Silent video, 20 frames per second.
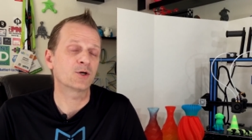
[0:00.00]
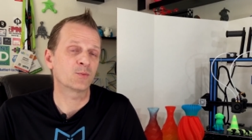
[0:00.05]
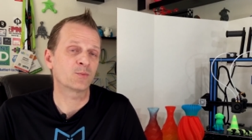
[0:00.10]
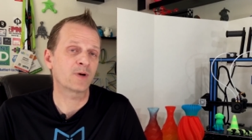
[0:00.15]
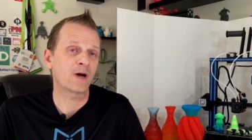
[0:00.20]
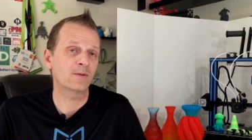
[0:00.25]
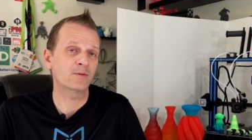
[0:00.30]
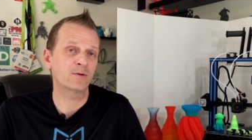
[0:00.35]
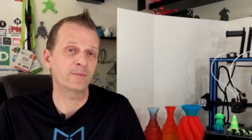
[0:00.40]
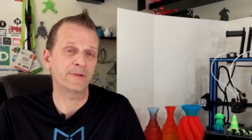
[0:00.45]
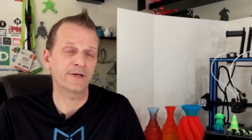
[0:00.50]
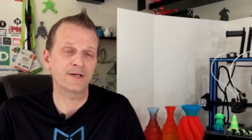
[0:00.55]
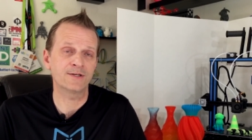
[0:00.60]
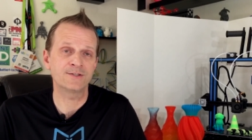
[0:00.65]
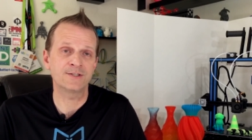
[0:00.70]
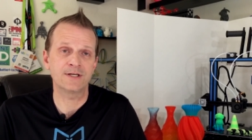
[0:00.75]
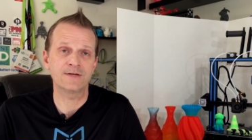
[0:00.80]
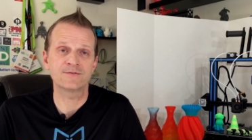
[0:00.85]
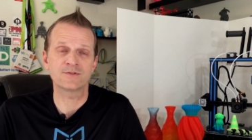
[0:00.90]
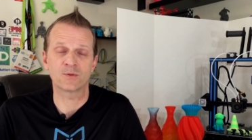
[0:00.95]
you could probably
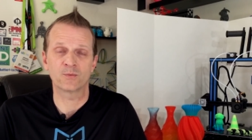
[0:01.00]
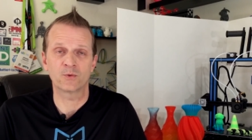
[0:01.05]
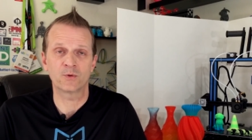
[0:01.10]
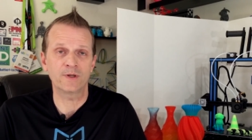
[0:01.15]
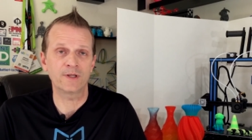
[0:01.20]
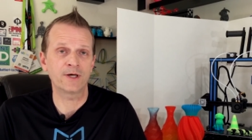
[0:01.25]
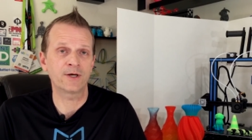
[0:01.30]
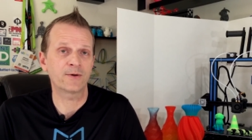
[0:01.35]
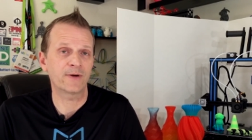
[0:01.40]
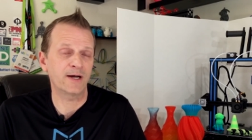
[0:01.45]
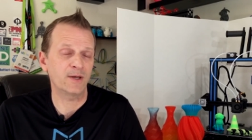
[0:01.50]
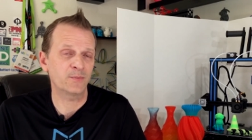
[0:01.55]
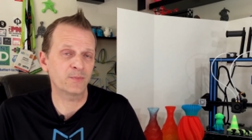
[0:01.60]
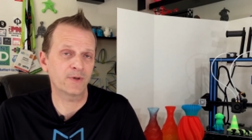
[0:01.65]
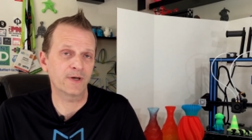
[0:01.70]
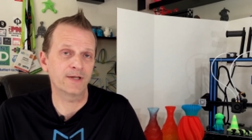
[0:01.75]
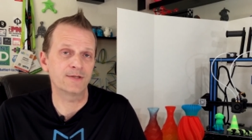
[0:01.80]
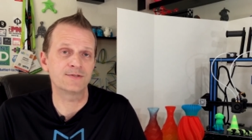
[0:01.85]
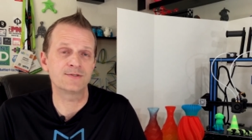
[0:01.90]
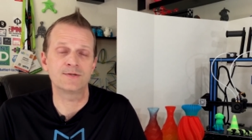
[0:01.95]
achieve some really great
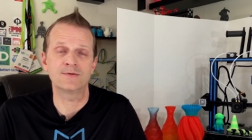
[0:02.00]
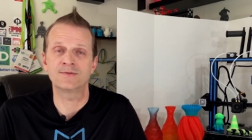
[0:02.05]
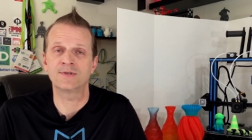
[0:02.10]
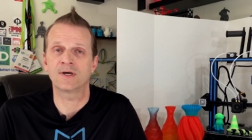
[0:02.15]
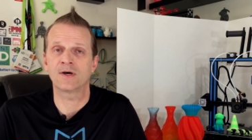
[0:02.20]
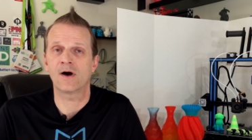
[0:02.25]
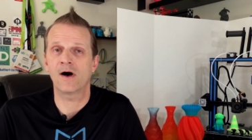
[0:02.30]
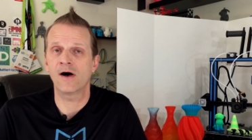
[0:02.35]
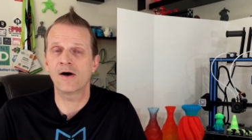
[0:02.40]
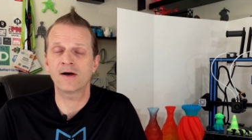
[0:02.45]
prints using